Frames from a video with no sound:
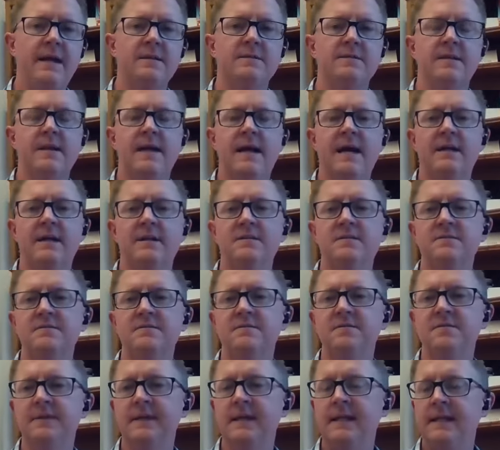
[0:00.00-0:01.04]
It's an
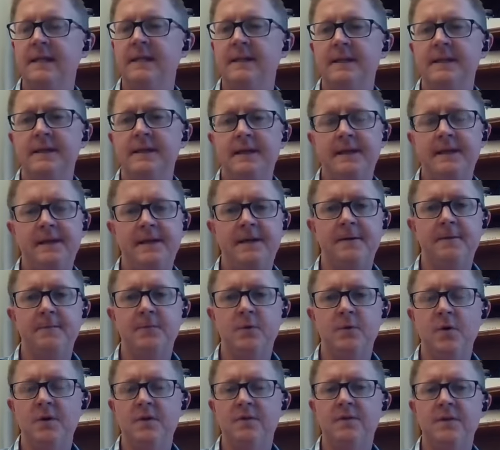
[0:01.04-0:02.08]
active
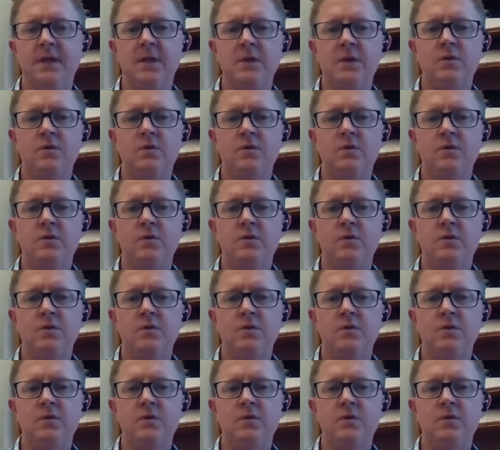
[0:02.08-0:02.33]
ongoing thing.